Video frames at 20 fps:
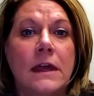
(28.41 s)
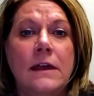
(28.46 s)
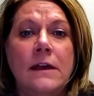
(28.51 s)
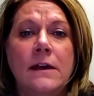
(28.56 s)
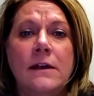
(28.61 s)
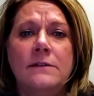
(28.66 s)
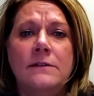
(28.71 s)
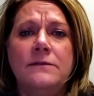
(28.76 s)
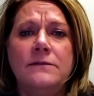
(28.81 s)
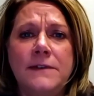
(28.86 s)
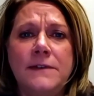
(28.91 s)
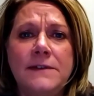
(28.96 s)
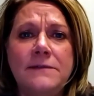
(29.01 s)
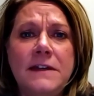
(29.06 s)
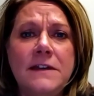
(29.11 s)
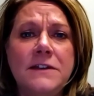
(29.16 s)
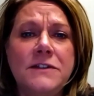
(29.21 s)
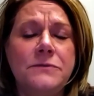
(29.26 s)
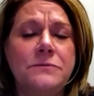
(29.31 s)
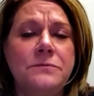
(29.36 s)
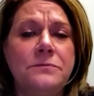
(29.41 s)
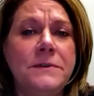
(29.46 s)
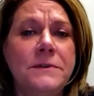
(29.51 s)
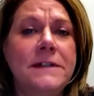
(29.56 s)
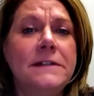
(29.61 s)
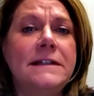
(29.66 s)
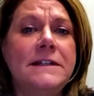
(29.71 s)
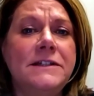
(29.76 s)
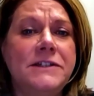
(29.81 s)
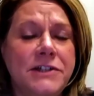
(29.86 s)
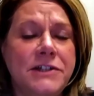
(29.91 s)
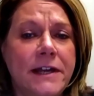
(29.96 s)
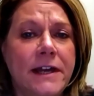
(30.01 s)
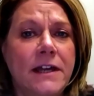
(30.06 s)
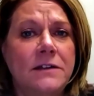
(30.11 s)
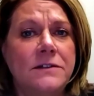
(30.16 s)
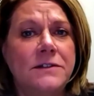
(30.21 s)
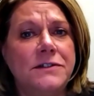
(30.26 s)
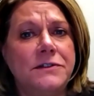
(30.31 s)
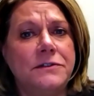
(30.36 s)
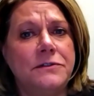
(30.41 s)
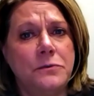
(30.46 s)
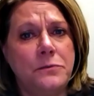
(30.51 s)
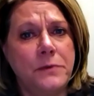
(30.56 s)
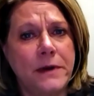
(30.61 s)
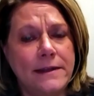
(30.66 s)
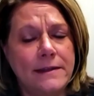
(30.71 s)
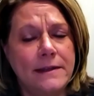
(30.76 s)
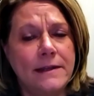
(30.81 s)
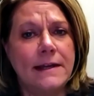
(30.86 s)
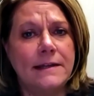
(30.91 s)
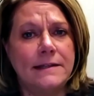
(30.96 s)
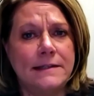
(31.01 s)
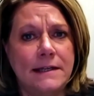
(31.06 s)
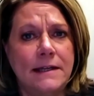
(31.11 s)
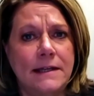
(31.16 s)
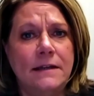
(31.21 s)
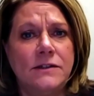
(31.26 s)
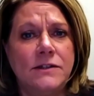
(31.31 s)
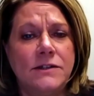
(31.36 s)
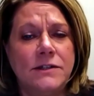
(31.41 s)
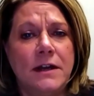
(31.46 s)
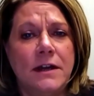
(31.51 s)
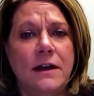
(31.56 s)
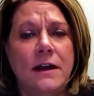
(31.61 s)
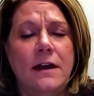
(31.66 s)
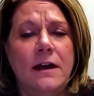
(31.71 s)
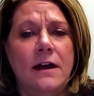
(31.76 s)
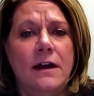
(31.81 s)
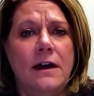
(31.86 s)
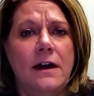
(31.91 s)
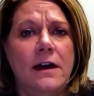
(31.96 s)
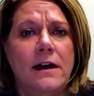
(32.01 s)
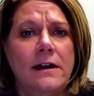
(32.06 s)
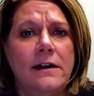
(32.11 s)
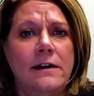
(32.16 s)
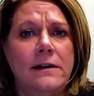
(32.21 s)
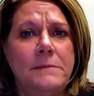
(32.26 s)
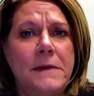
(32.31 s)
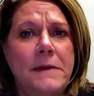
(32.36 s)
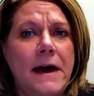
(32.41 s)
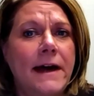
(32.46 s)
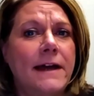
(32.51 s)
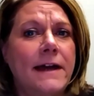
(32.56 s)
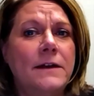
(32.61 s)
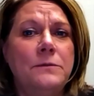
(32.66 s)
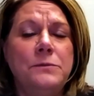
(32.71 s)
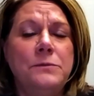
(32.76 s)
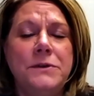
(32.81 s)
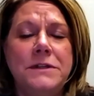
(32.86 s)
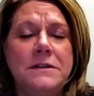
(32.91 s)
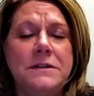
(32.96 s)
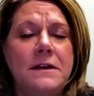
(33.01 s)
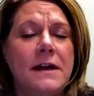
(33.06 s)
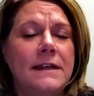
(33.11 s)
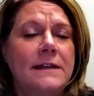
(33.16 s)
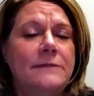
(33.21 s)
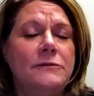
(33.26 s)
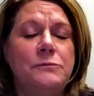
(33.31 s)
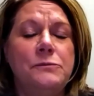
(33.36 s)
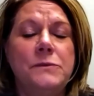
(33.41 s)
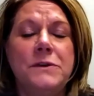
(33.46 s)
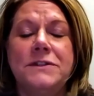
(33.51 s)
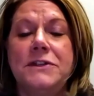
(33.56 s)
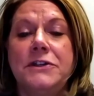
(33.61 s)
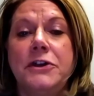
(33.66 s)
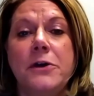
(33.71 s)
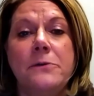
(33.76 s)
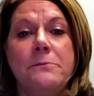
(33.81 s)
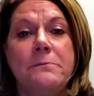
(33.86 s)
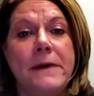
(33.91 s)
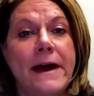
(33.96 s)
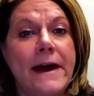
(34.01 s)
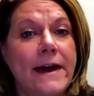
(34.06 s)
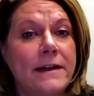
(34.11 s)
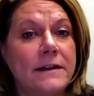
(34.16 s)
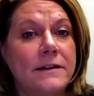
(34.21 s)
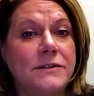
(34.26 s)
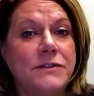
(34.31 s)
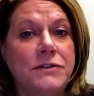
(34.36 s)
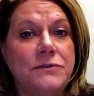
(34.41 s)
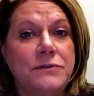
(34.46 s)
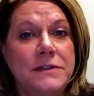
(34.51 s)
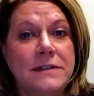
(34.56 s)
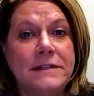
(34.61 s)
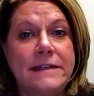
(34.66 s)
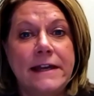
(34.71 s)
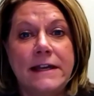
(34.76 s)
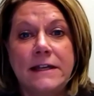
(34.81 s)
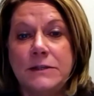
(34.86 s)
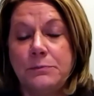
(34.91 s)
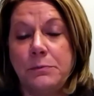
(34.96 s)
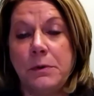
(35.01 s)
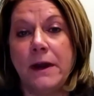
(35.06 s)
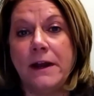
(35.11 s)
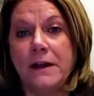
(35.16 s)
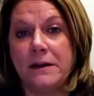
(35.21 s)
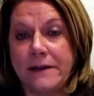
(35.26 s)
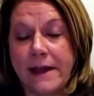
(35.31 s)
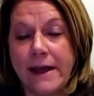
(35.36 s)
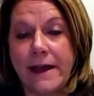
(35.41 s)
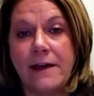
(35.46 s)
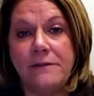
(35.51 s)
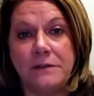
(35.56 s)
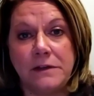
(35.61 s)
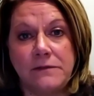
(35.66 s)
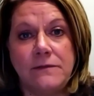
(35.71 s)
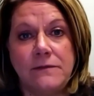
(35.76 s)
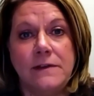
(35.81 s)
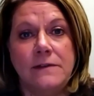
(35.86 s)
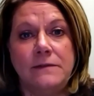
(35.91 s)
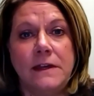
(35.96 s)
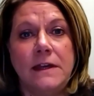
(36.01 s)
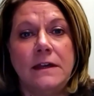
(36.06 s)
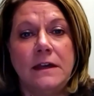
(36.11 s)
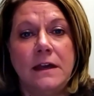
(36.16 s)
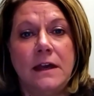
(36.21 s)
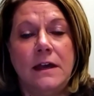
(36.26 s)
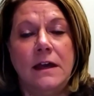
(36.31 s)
Vivi has really changed the way that I teach. I would not even want to go back to the days prior to having Vivi.